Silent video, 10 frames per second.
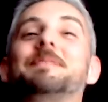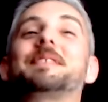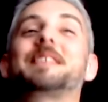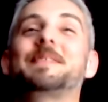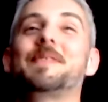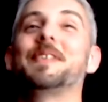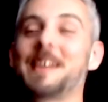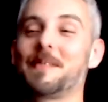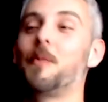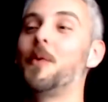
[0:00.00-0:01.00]
Because if you've
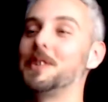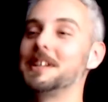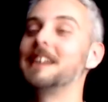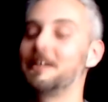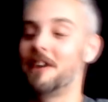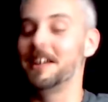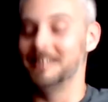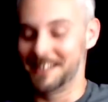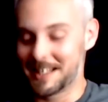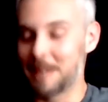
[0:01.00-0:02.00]
got David Warner, you're like, right,
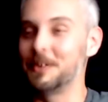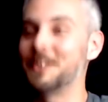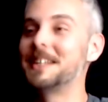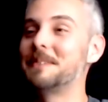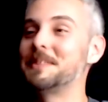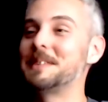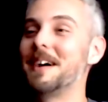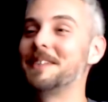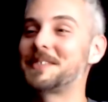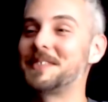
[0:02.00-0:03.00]
double the
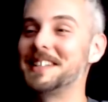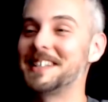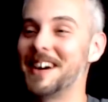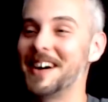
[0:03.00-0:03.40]
amount of screen